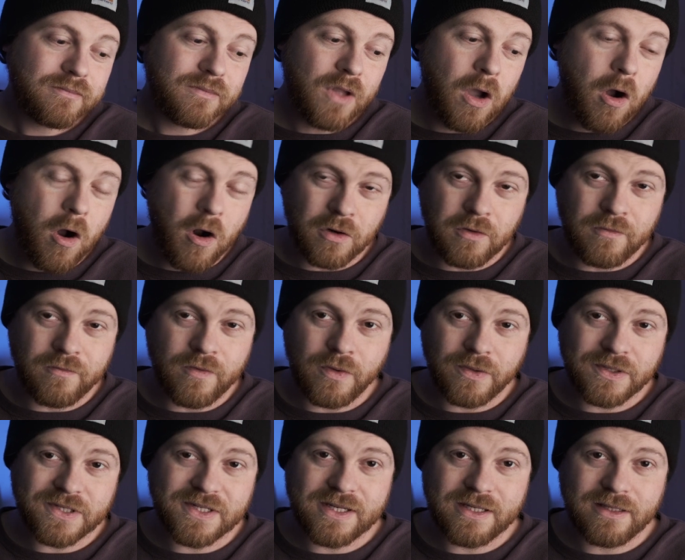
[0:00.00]

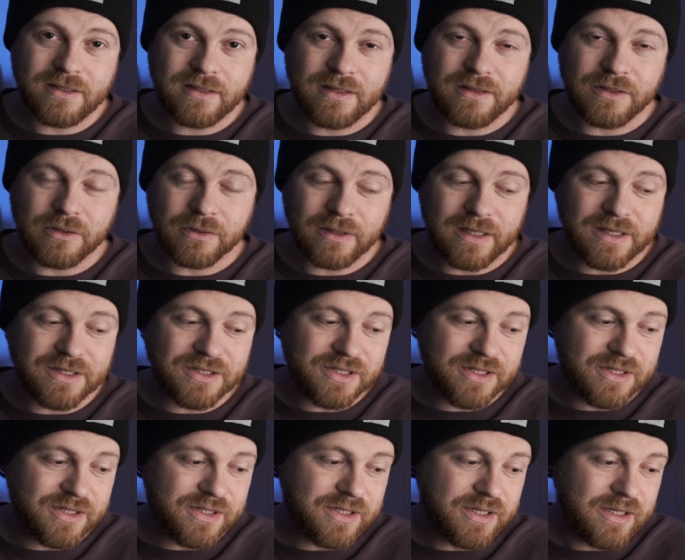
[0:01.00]
autofocusing in their
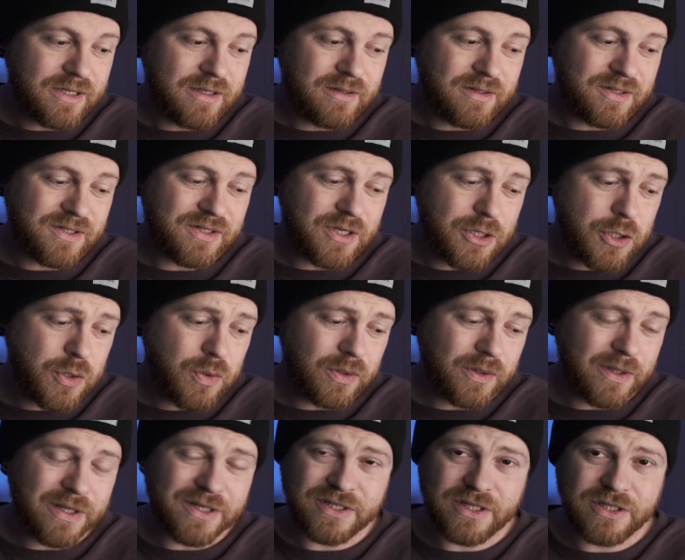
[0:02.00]
lenses. This is a newer
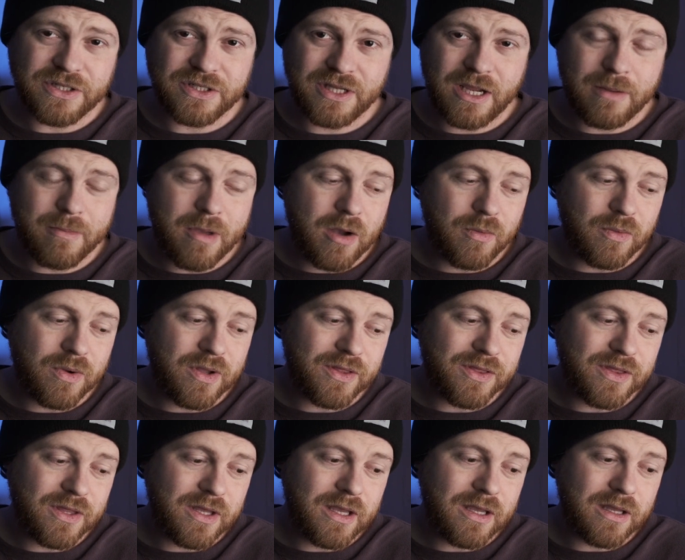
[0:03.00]
lens they just came out
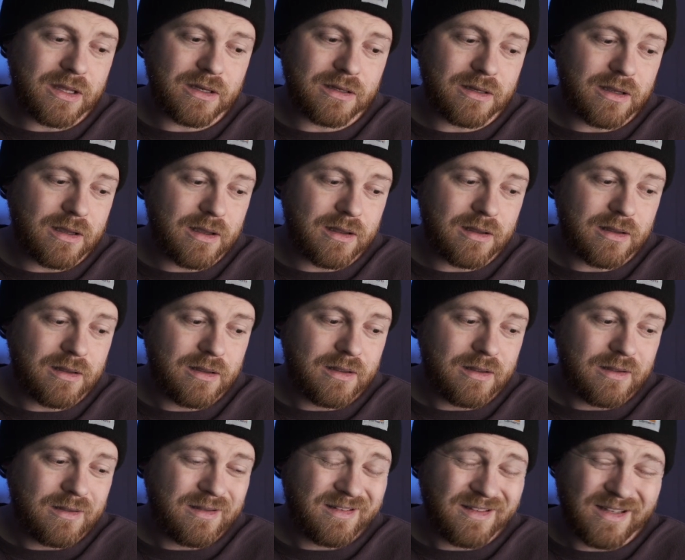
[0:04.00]
with, and
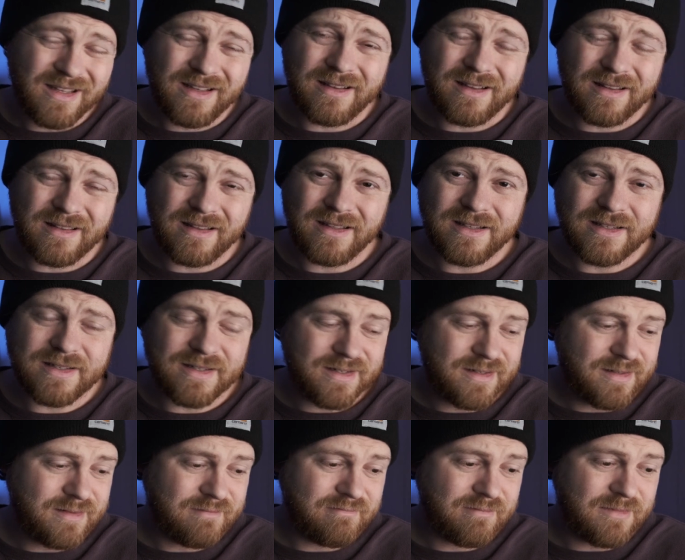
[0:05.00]
yeah, I think it's
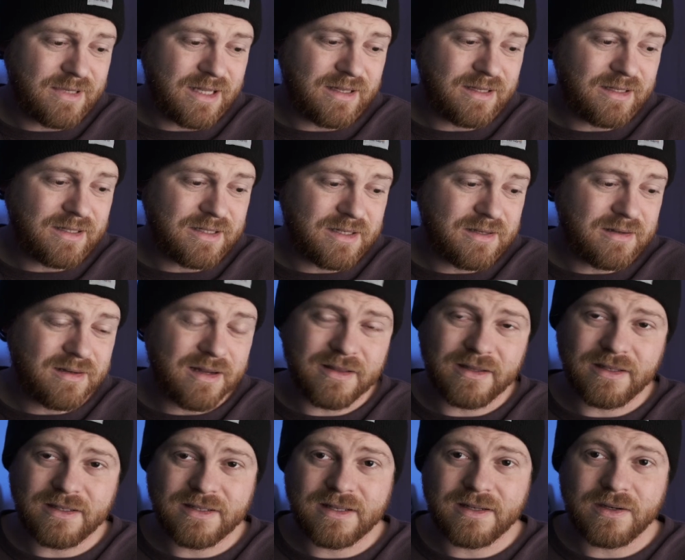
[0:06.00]
good. I
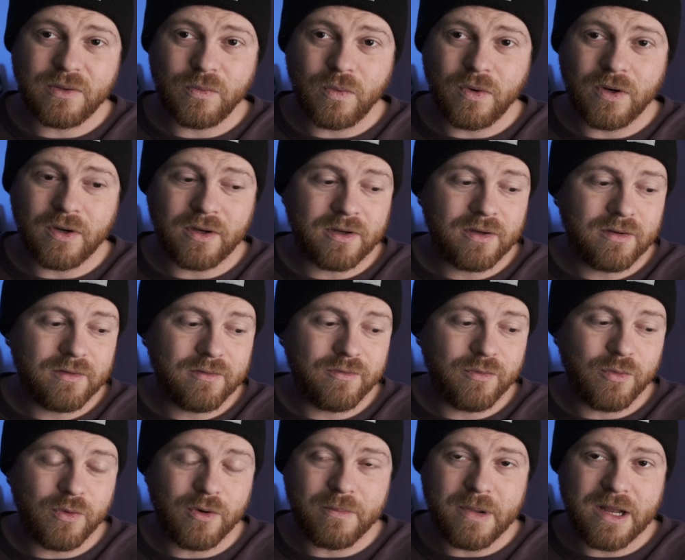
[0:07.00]
think it's gonna work
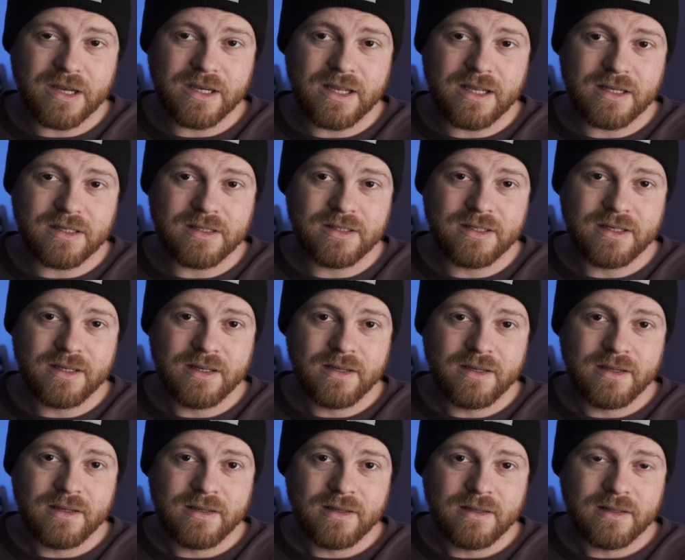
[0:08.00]
for my needs.
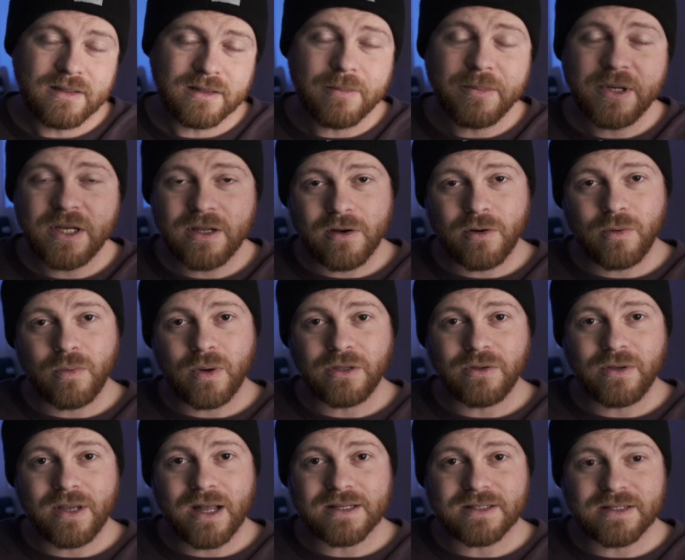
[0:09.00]
Let me know what
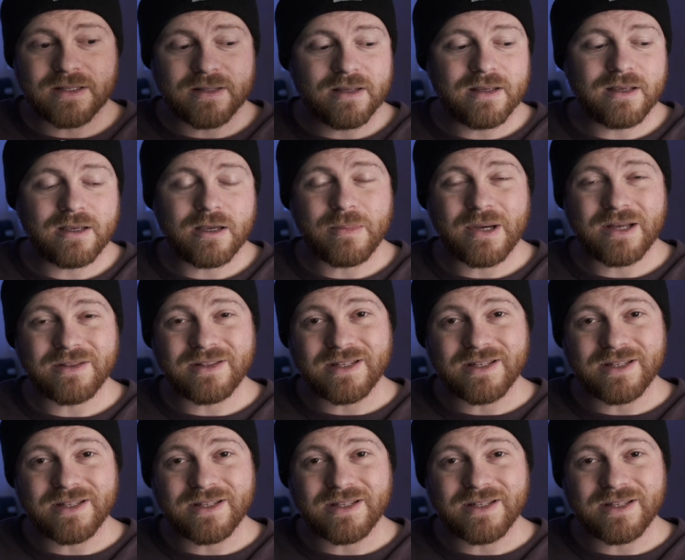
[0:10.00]
you guys think about